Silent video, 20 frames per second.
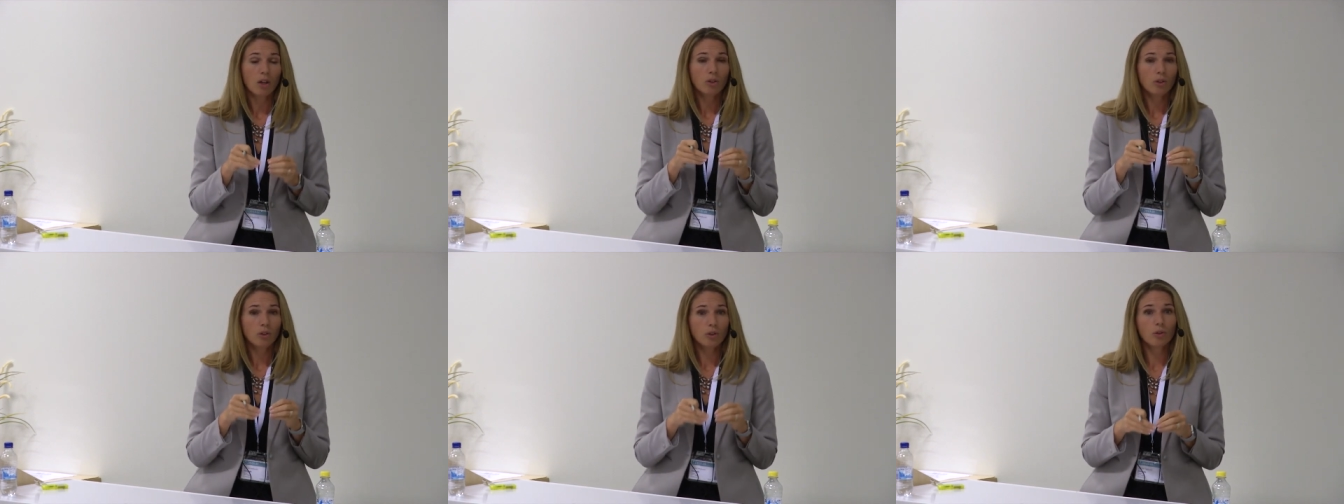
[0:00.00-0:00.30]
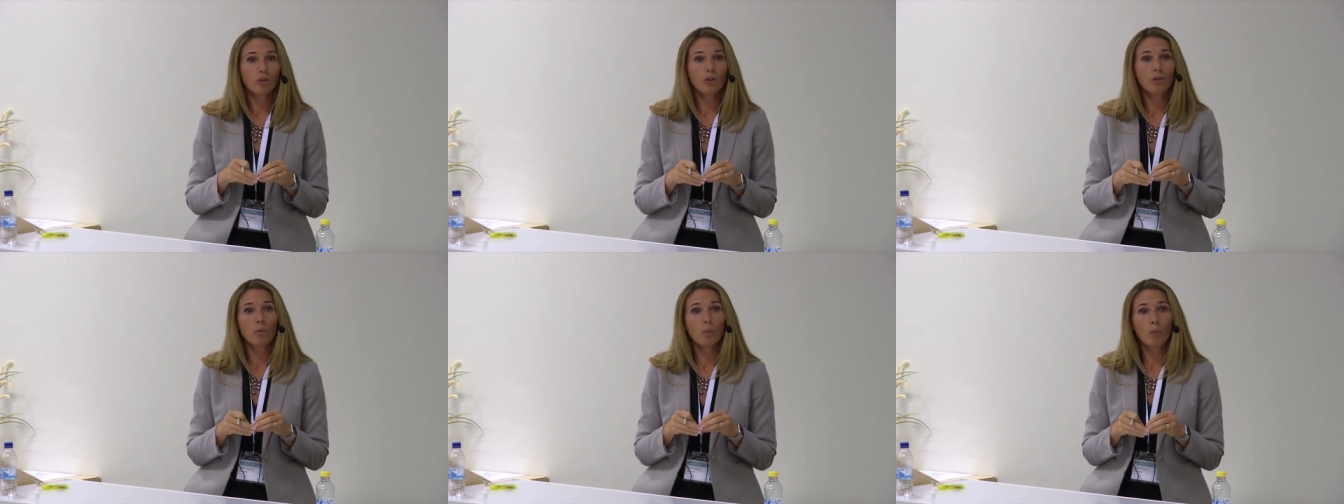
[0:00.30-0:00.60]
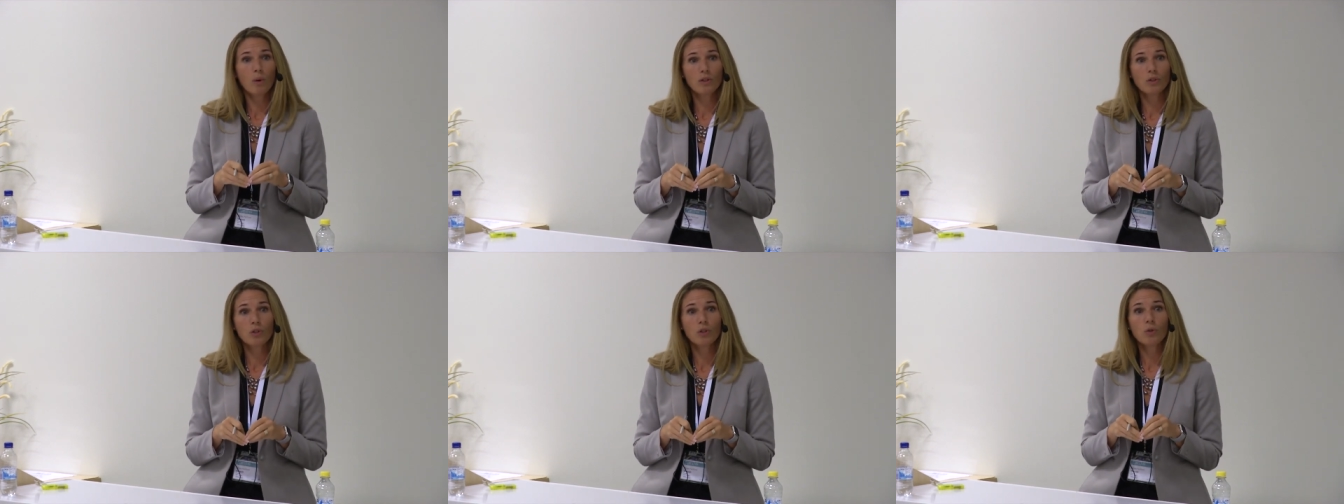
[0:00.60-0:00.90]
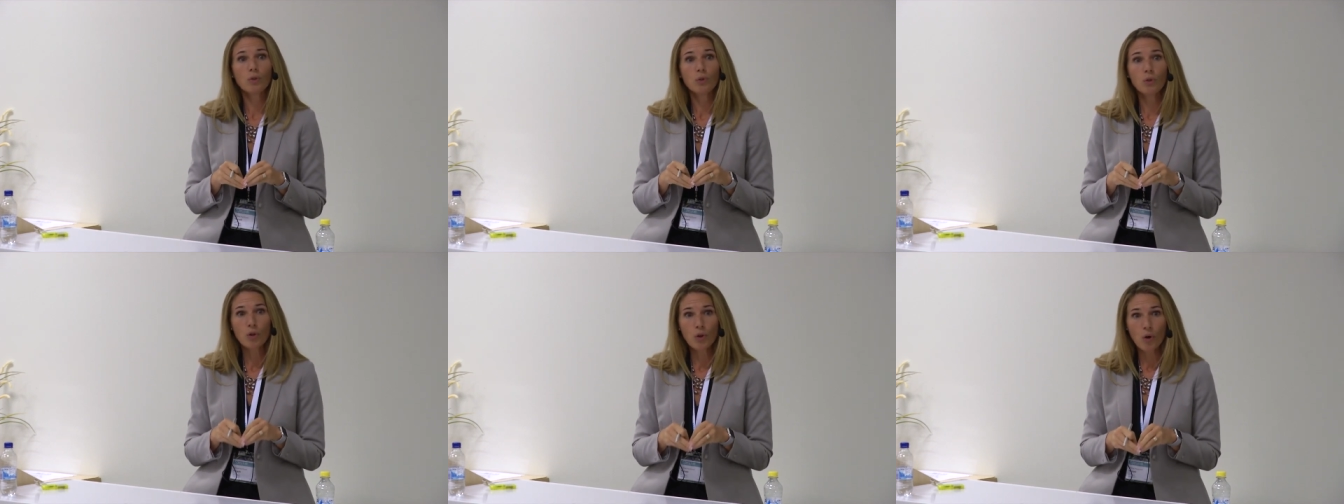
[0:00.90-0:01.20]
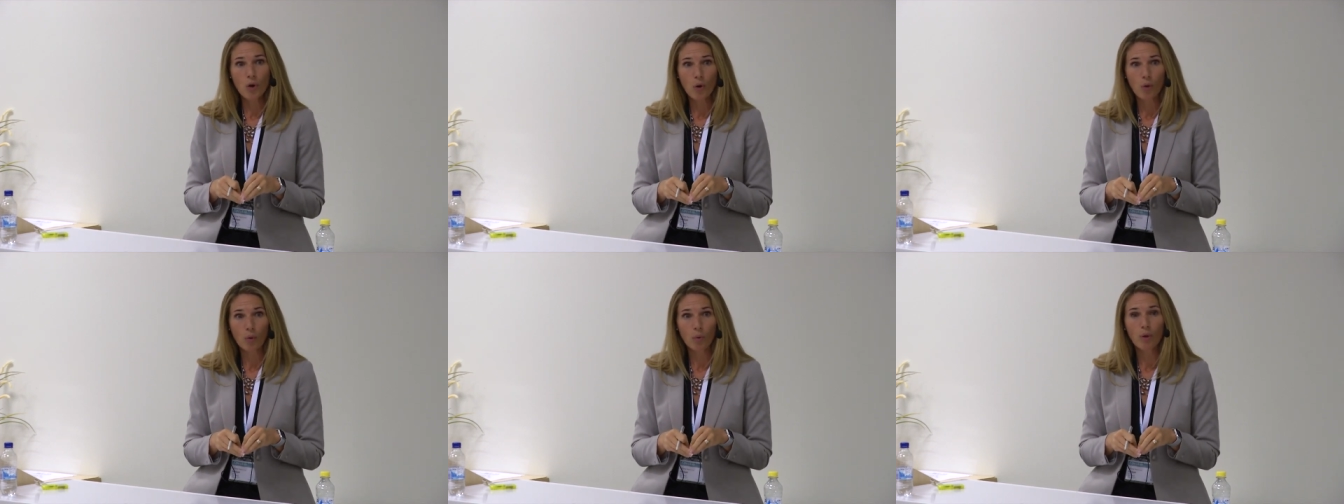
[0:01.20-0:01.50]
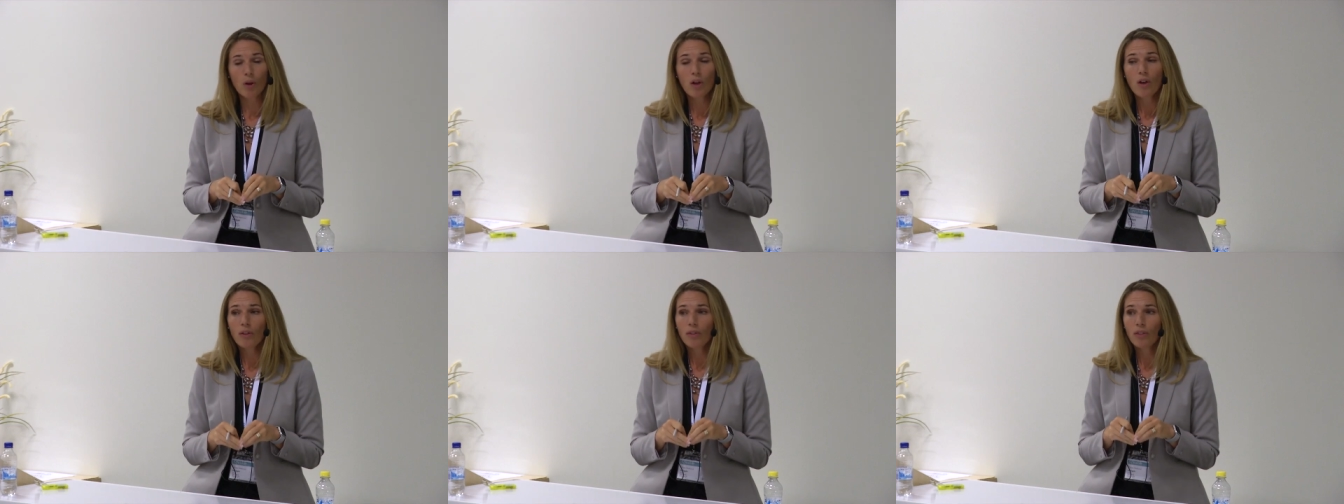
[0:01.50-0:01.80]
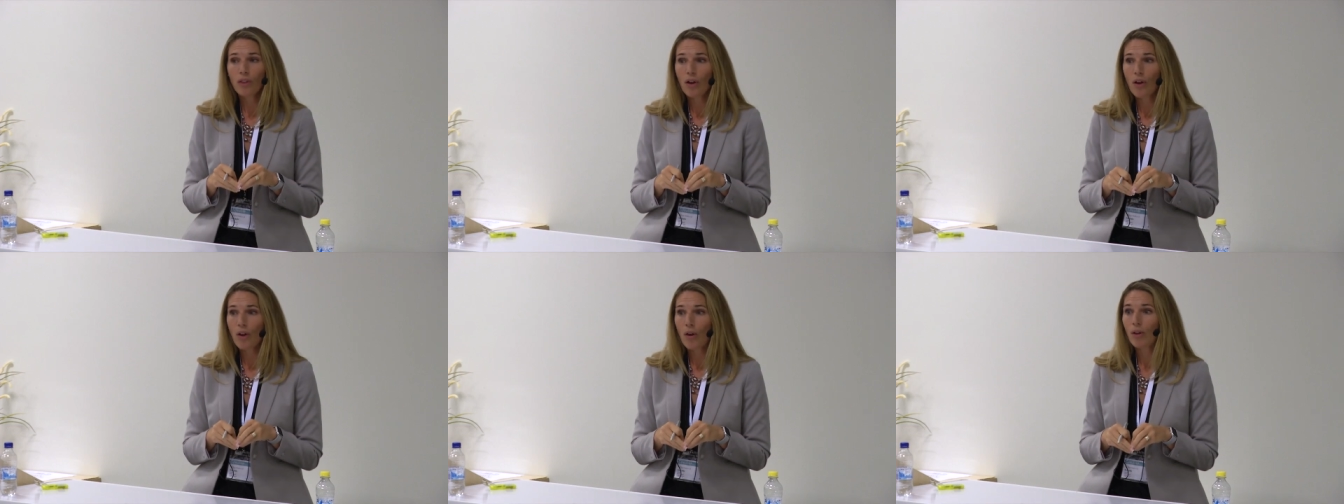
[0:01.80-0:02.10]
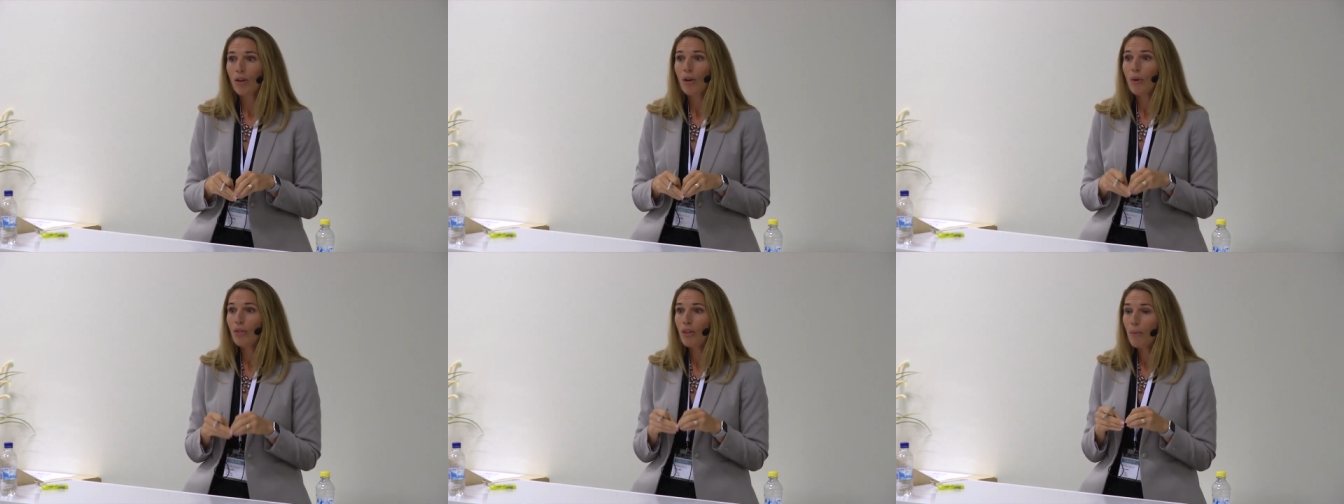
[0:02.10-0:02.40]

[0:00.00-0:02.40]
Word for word: You're the ones who know the,